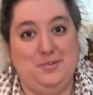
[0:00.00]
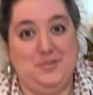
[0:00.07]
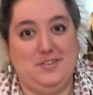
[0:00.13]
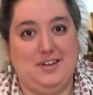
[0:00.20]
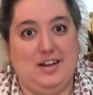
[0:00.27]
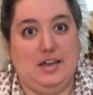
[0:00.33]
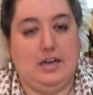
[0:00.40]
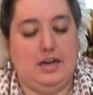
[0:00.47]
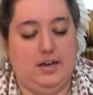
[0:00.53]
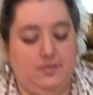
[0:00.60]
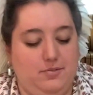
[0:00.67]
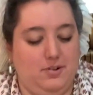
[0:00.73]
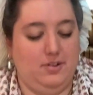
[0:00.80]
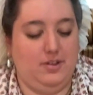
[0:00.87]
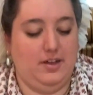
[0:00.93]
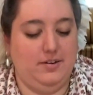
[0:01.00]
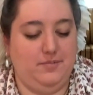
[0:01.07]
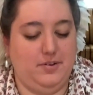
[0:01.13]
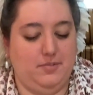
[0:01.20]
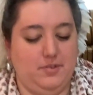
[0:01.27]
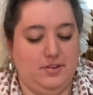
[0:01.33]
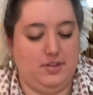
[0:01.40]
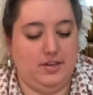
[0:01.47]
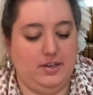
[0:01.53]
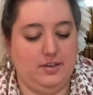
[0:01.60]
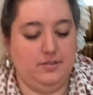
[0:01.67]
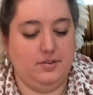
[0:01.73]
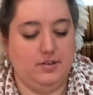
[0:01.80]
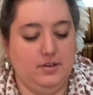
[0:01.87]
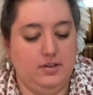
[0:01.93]
I used it a lot for a lot of different
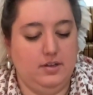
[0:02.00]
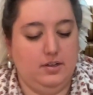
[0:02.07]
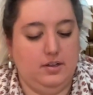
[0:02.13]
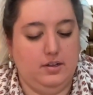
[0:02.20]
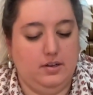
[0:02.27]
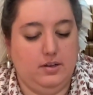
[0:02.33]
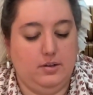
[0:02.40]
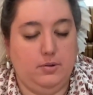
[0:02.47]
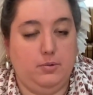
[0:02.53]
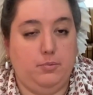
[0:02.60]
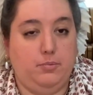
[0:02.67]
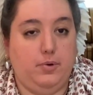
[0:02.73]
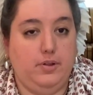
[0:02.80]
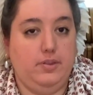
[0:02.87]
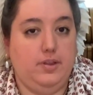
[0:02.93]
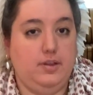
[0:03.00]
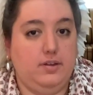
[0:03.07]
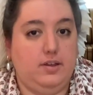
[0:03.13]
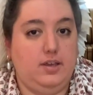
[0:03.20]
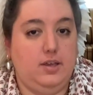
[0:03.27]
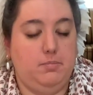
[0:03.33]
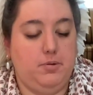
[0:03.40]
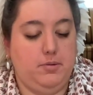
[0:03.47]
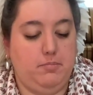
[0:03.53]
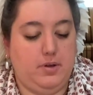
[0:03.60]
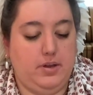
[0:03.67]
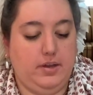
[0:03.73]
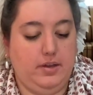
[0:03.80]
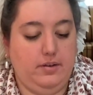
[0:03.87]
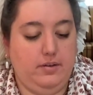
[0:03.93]
things. One thing to keep in
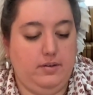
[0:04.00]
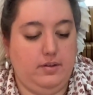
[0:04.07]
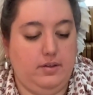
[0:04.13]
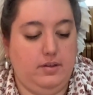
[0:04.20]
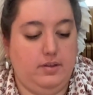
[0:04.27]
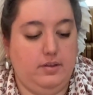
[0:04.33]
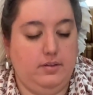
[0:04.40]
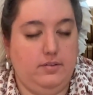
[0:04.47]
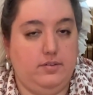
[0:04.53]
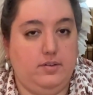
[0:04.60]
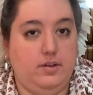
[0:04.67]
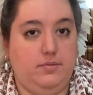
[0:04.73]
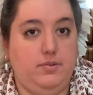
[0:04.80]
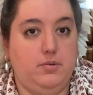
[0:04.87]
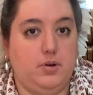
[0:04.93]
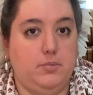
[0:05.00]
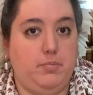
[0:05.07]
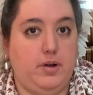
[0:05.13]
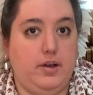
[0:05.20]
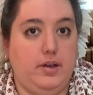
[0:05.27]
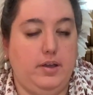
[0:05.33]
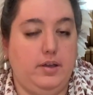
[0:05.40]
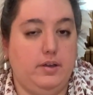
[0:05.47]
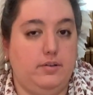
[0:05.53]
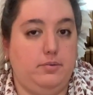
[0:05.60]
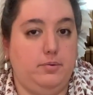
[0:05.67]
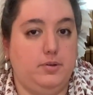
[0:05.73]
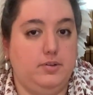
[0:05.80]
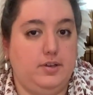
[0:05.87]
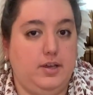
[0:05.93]
mind is if you are buying a
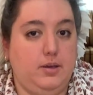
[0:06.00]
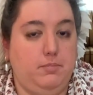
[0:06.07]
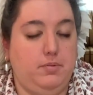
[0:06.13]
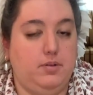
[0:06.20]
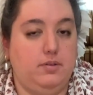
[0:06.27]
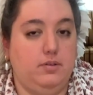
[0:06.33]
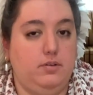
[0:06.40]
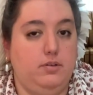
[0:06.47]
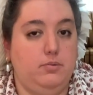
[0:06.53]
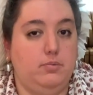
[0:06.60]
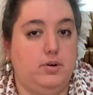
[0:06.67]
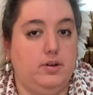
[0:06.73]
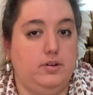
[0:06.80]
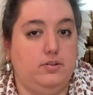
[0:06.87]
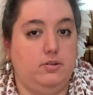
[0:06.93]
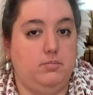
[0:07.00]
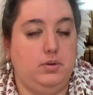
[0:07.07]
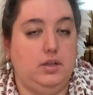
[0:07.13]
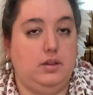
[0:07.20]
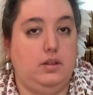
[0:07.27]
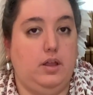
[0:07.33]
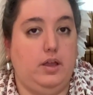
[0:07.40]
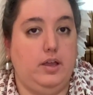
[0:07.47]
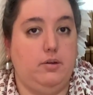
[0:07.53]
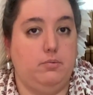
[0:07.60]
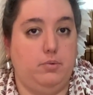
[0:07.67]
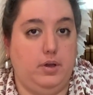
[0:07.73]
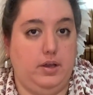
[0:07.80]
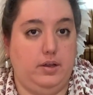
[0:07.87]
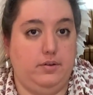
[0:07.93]
twill tape, you want it to be
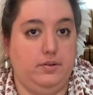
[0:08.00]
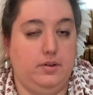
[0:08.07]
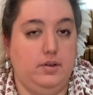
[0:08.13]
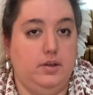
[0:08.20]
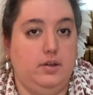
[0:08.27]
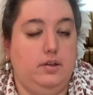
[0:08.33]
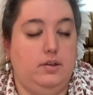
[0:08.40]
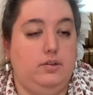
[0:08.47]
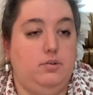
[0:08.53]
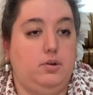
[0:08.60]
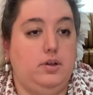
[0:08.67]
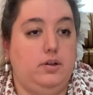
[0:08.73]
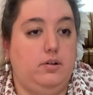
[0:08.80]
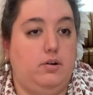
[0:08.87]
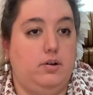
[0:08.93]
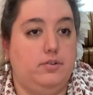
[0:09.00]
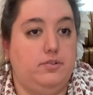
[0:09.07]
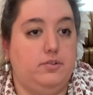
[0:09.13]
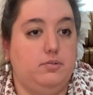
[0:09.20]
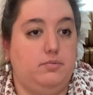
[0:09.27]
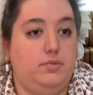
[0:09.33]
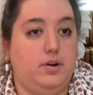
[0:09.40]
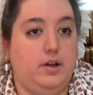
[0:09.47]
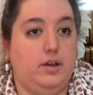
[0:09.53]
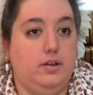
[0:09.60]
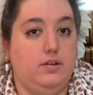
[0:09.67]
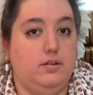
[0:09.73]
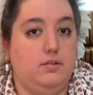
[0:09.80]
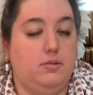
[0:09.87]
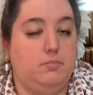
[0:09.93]
lightweight. You can also
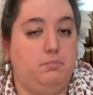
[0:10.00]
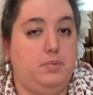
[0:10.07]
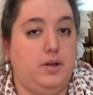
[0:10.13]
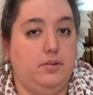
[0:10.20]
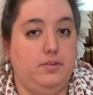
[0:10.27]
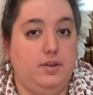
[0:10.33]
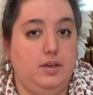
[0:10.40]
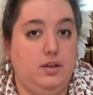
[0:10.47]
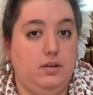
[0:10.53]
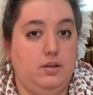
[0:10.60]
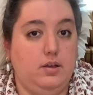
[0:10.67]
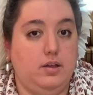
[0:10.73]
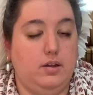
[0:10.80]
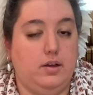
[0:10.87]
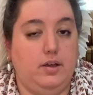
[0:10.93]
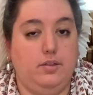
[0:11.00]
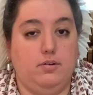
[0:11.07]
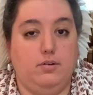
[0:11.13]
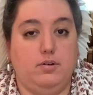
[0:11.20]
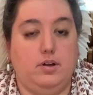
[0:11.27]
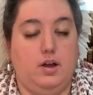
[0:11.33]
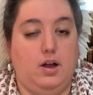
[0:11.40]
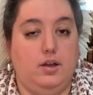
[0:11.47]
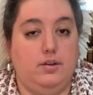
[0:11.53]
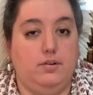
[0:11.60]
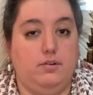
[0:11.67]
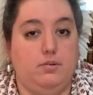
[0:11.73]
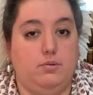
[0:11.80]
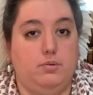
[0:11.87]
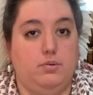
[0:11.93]
find belting in either
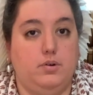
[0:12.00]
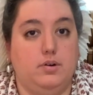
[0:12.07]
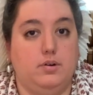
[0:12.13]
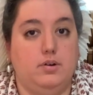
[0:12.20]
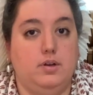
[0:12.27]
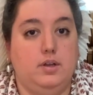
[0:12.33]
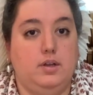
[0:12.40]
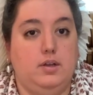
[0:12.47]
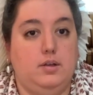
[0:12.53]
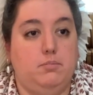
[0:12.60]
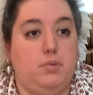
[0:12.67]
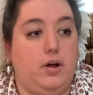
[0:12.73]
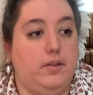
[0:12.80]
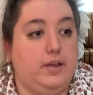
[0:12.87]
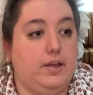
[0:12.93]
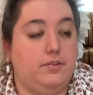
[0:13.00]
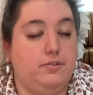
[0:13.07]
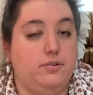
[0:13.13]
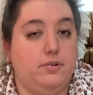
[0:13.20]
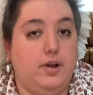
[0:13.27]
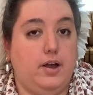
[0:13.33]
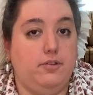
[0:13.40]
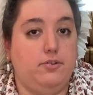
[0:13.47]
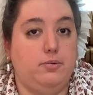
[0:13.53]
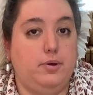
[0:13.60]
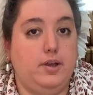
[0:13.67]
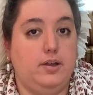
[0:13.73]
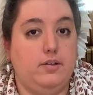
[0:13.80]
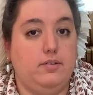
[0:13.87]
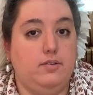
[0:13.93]
cotton or polyester at
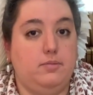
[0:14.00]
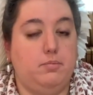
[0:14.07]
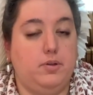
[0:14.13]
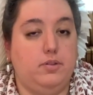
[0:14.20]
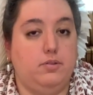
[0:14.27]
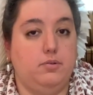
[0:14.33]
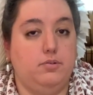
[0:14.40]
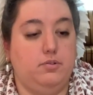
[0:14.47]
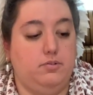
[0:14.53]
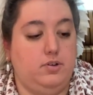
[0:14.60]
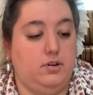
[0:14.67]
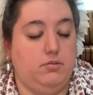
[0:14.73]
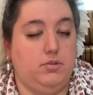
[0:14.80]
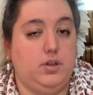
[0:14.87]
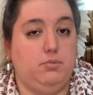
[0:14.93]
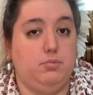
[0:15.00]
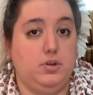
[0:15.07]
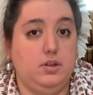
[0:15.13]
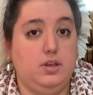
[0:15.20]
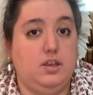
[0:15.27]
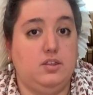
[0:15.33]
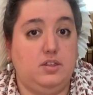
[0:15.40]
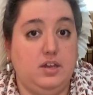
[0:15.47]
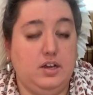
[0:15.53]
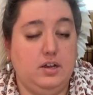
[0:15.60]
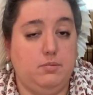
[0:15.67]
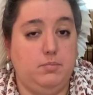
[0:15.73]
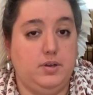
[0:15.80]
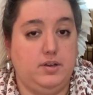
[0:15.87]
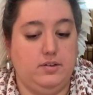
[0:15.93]
Joann's, but those are generally really
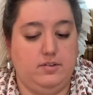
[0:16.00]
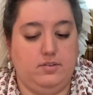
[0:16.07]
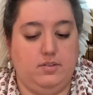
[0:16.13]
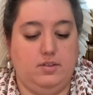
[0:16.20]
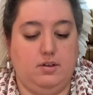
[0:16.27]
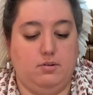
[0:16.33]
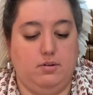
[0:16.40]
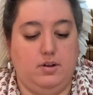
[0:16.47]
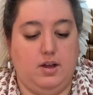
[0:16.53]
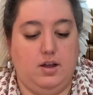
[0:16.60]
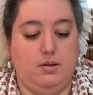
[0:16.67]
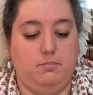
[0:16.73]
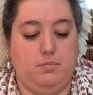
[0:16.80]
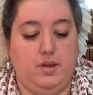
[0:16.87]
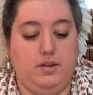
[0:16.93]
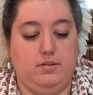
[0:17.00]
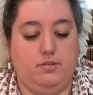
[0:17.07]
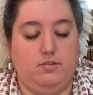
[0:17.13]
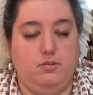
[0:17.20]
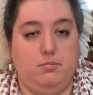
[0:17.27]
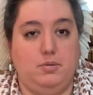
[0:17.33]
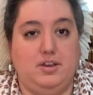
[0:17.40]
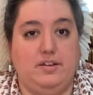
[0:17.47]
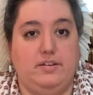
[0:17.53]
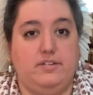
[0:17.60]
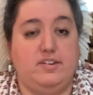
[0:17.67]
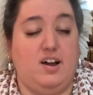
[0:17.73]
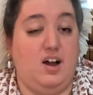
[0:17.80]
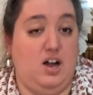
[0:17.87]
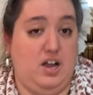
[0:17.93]
thick because they're not meant to be
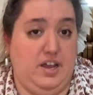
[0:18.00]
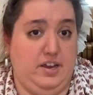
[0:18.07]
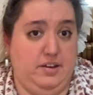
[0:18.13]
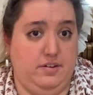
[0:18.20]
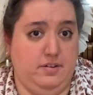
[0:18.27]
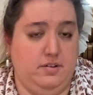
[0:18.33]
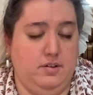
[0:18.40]
tied.